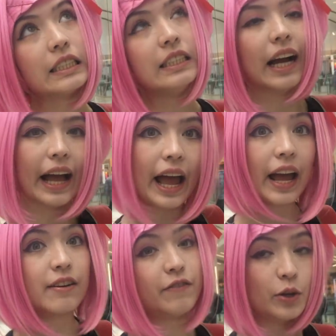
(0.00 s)
What?
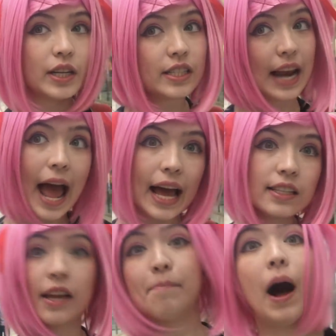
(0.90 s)
Paying food and
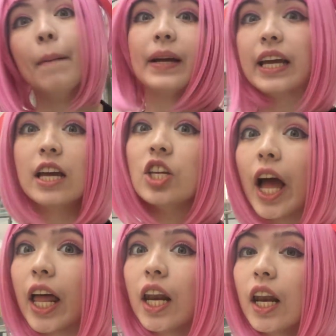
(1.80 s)
snacks and popping kitchen.